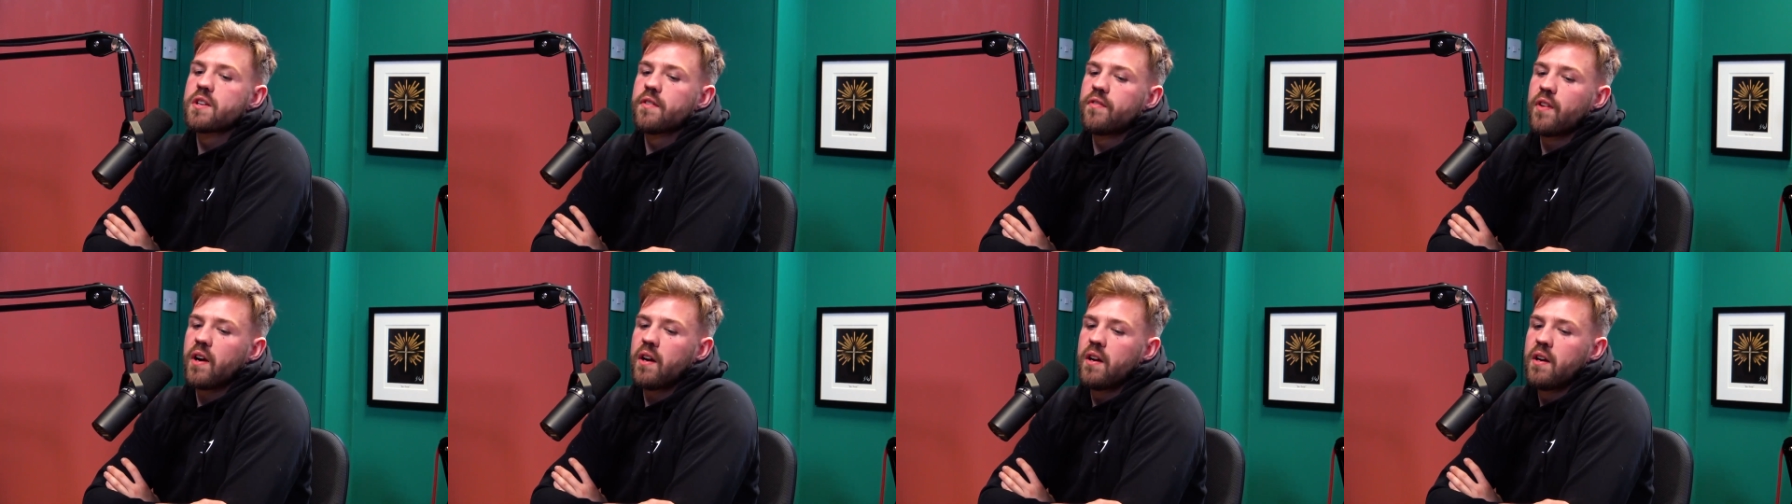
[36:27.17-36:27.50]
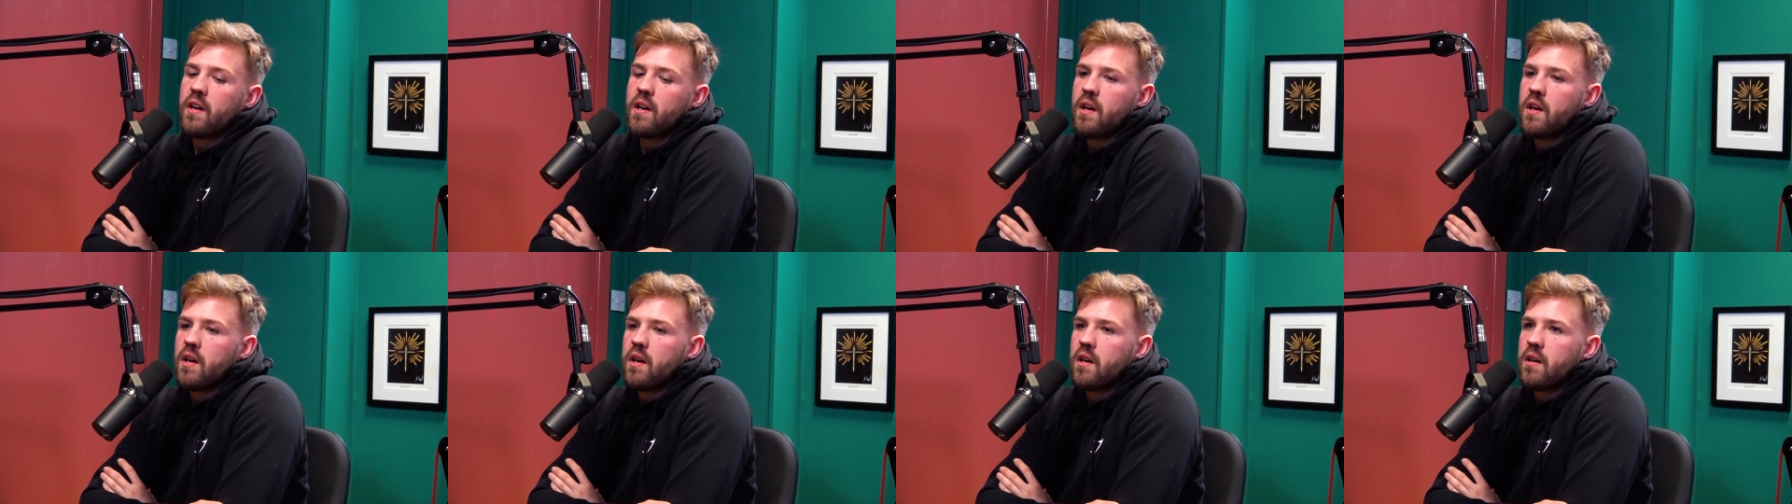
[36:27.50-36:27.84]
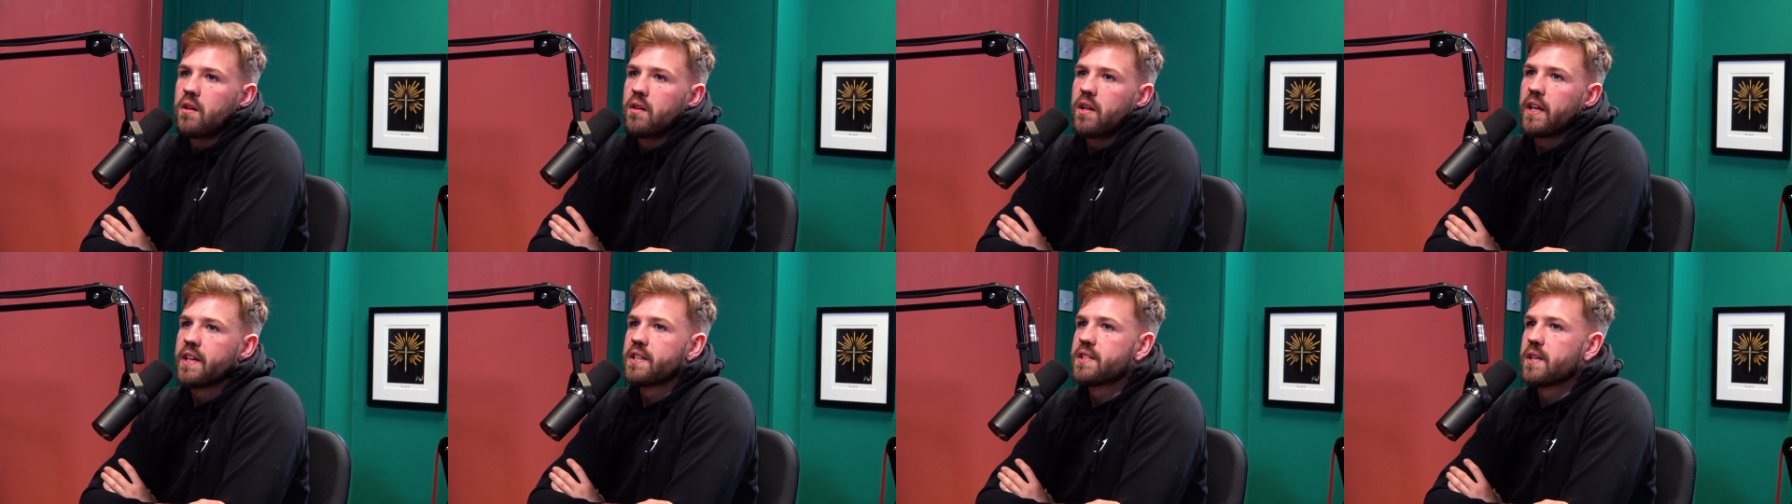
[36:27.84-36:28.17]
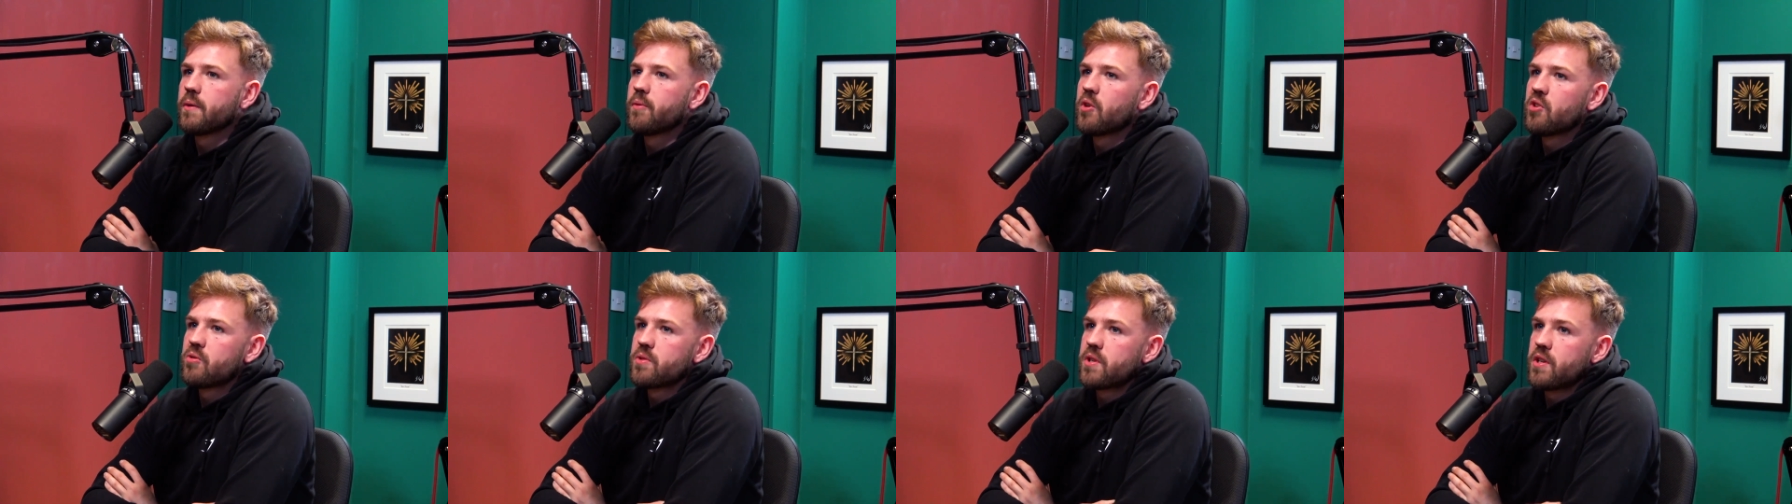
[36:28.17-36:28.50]
if I, like, see
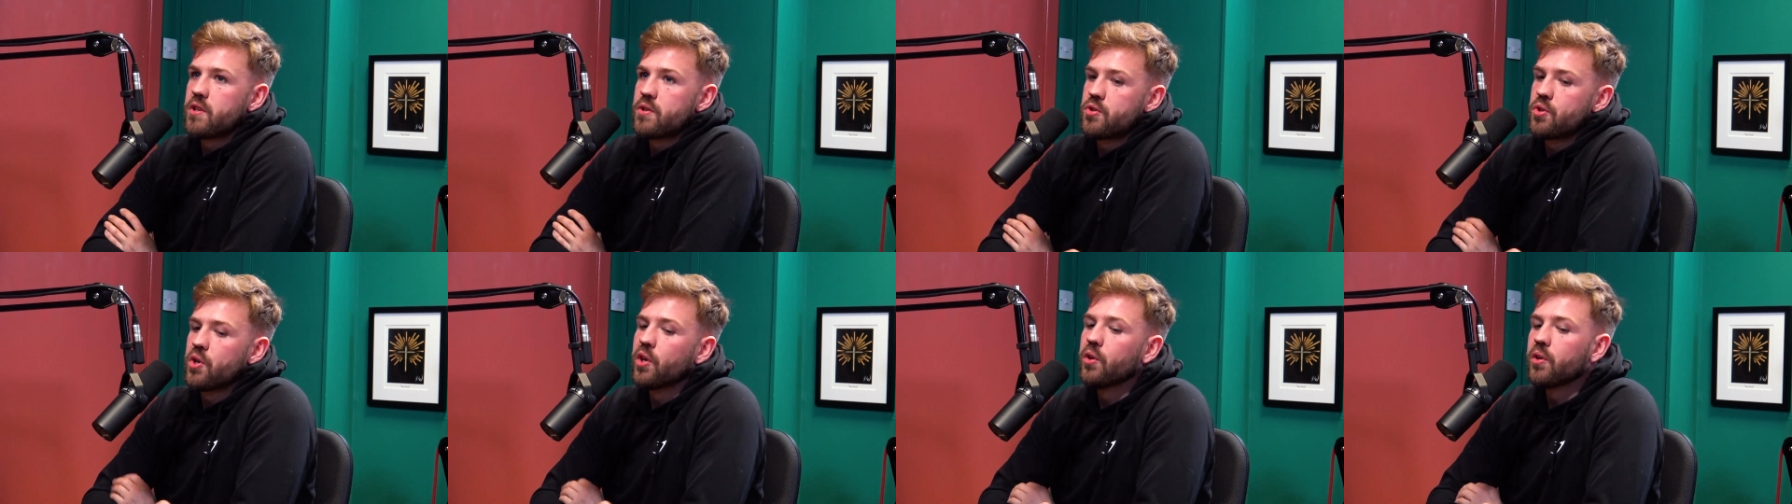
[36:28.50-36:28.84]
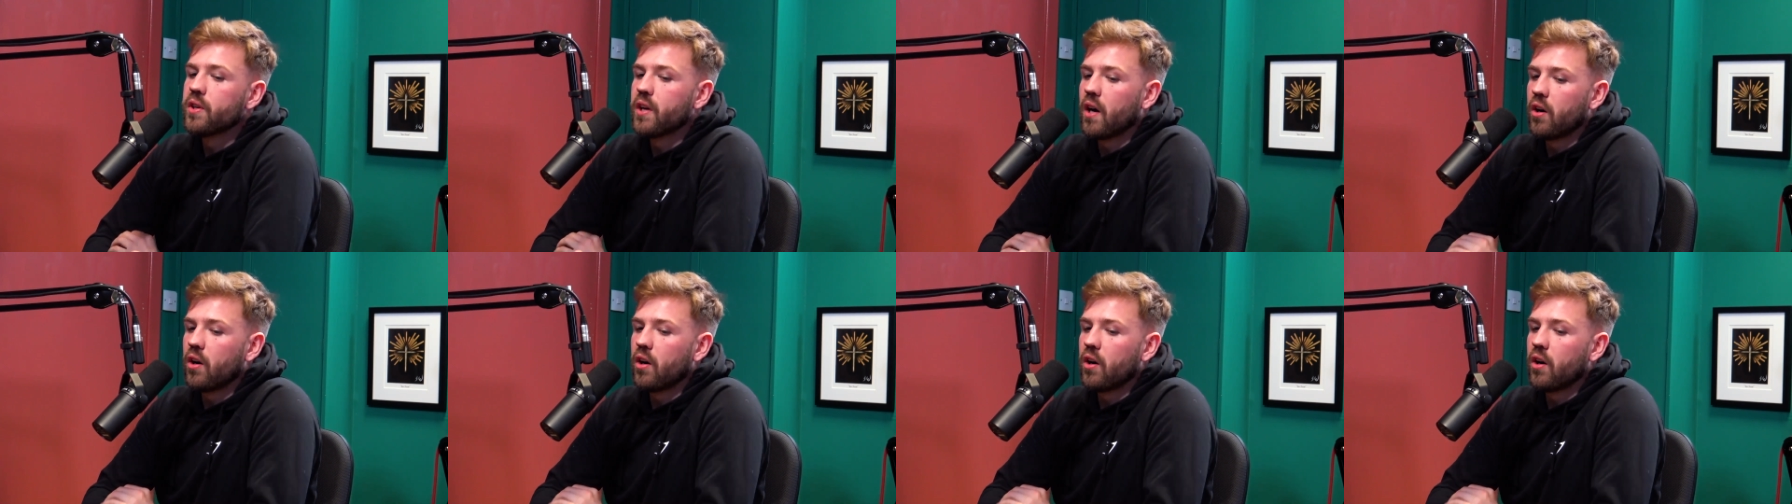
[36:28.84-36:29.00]
when I was in Australia,